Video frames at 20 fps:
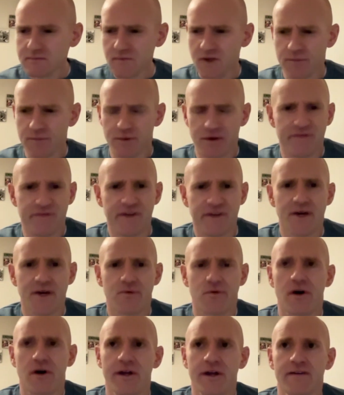But if you get it
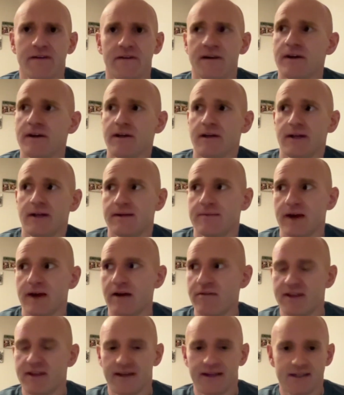right,
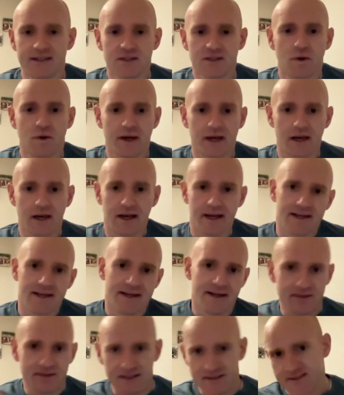everything gets quite light
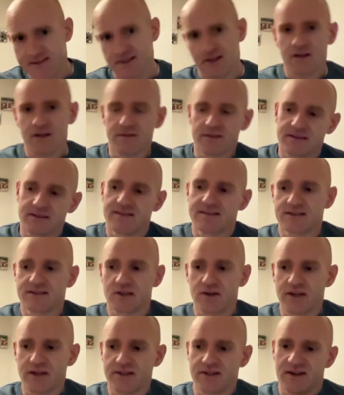and everything surfs. So
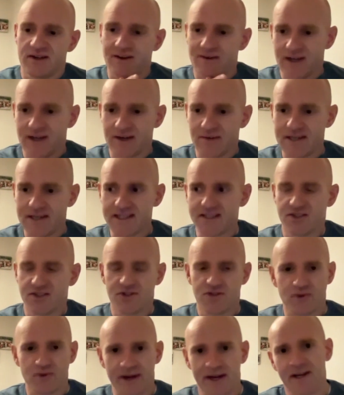you start like really
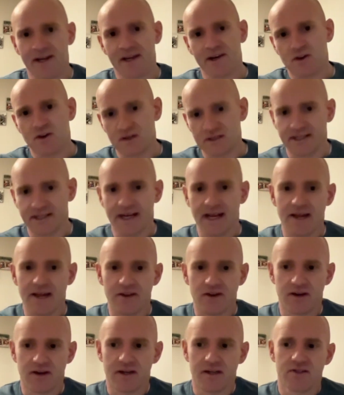stringing it all
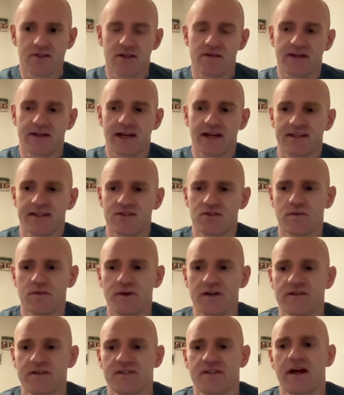together and you sort of get into a
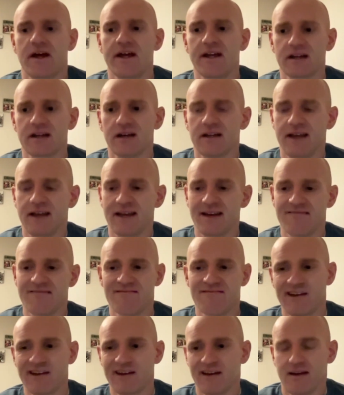bit of a cycle. And
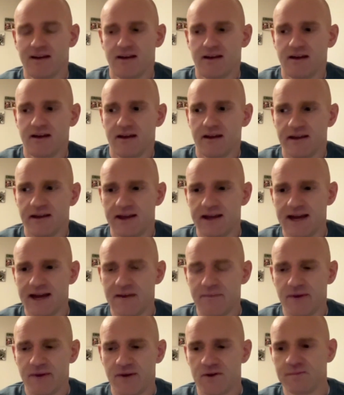then
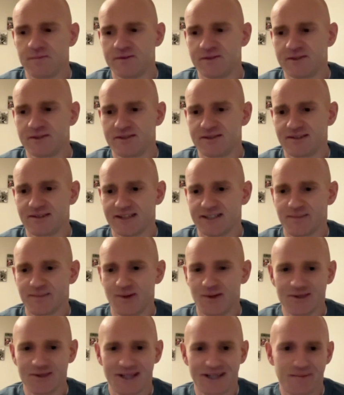it becomes, I
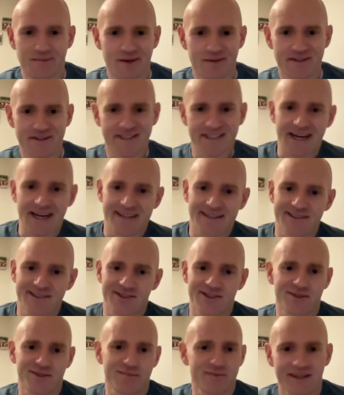suppose, like a bit of a dance
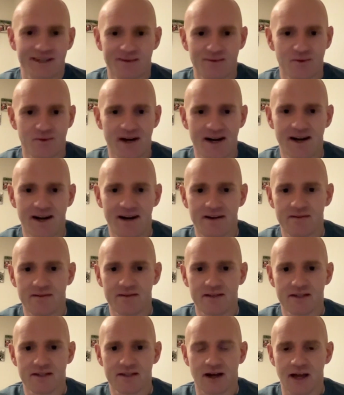or something where
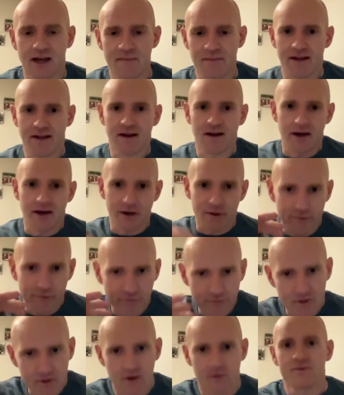the timing kind
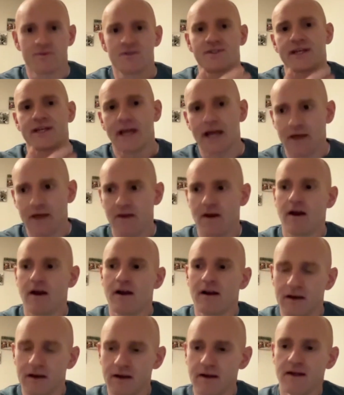of comes together
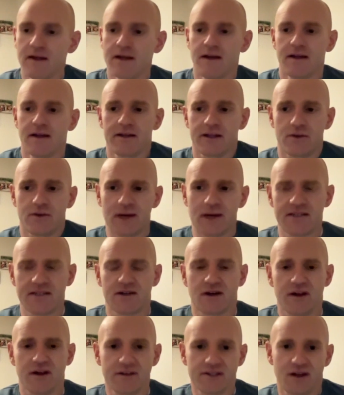and you really
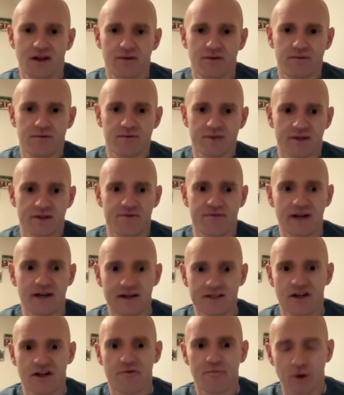start yourself to feel
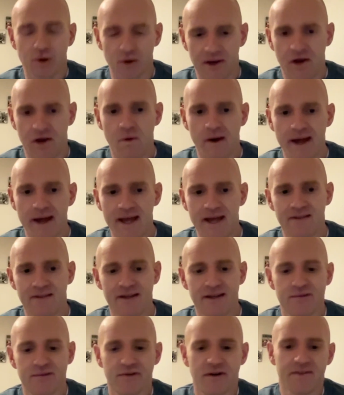yourself pulling away, and
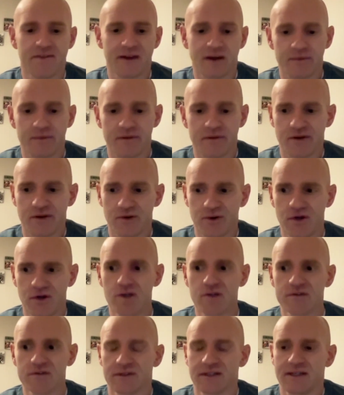then you find that bit of a
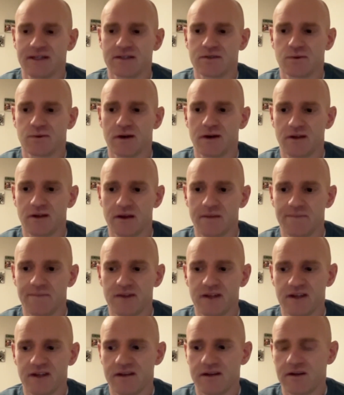groove, and that's where
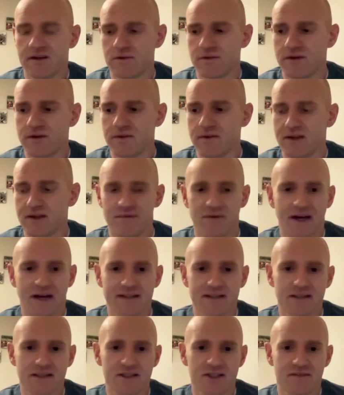the
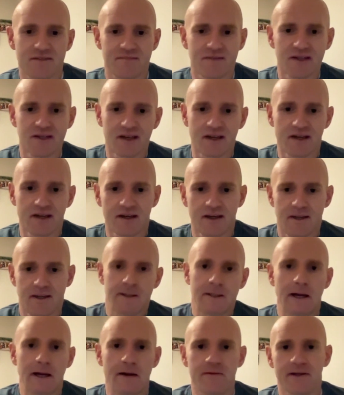advantage and
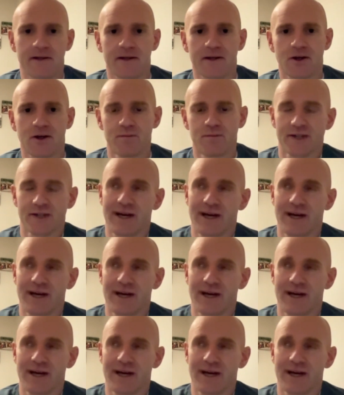everything comes.